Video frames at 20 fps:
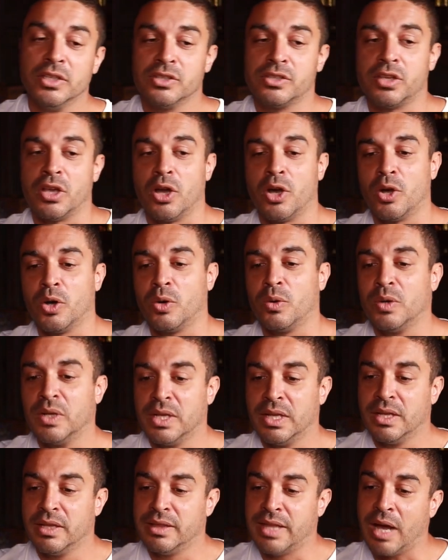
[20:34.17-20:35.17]
So
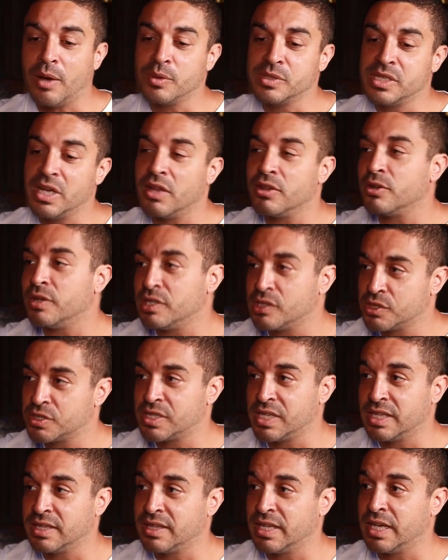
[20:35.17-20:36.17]
that was the other
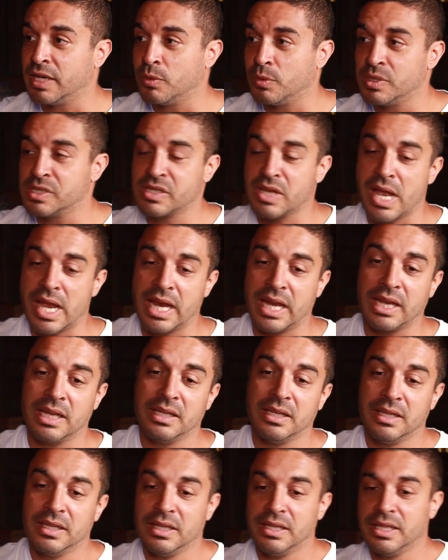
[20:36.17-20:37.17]
interesting thing, was like
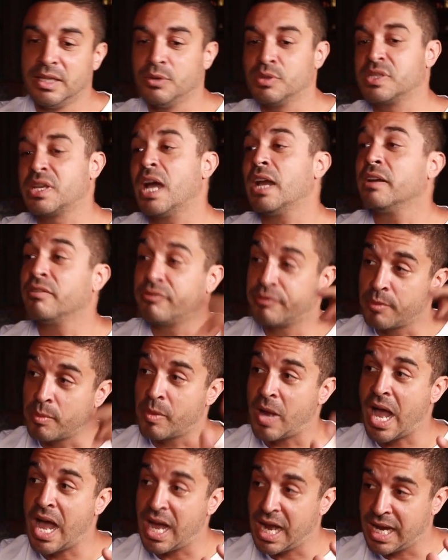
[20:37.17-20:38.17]
it was kind of from
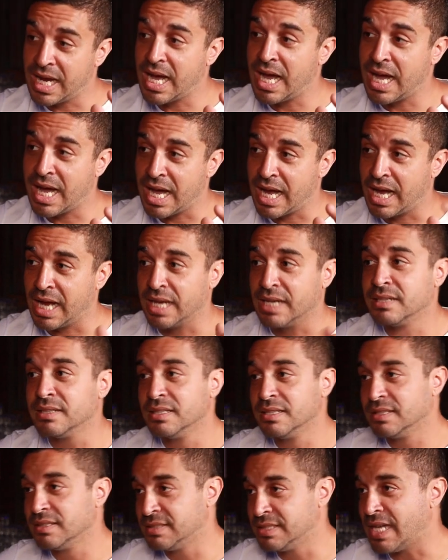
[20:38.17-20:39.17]
a high
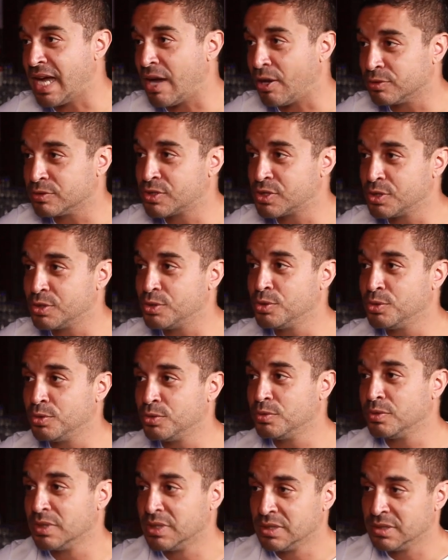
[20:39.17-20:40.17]
down
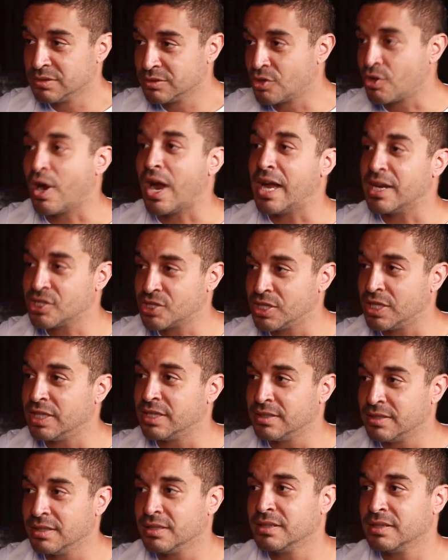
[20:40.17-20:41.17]
to
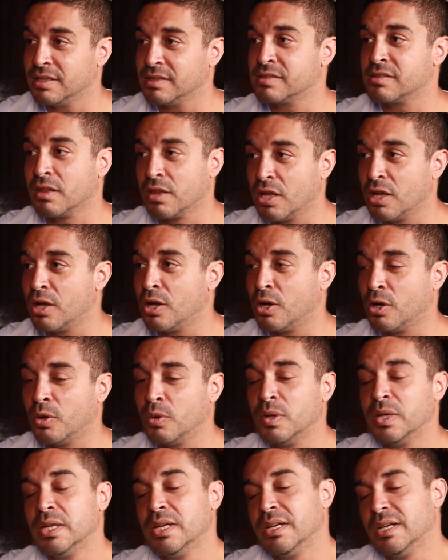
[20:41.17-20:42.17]
crashing this
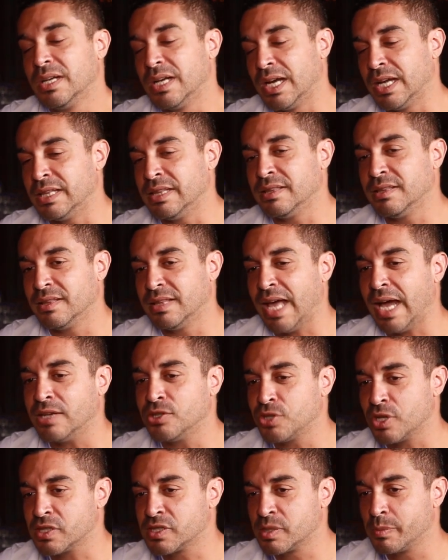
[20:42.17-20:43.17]
low, and that
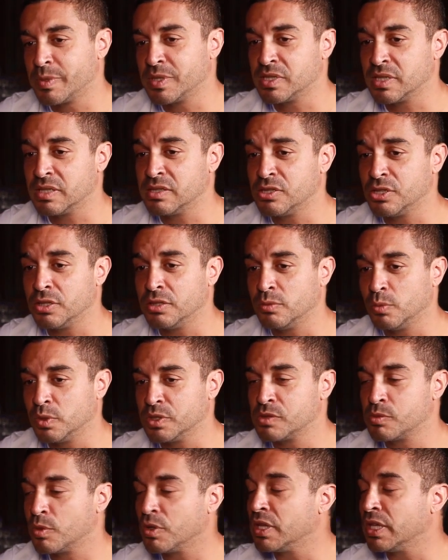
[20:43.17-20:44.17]
juxtaposition
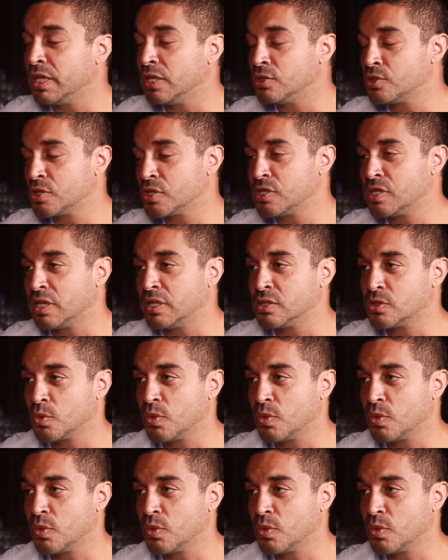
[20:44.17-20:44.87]
was really interesting as